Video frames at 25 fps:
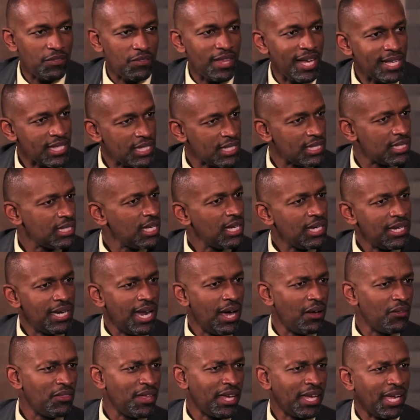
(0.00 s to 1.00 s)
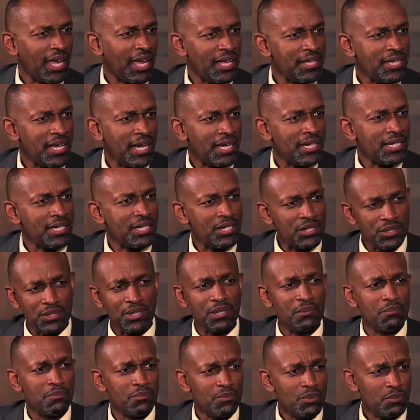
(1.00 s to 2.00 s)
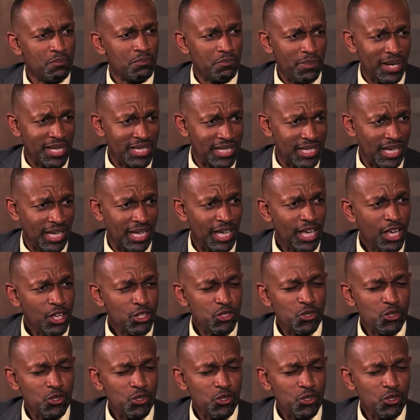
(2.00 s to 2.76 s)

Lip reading: That's now the Kenyan dream per se.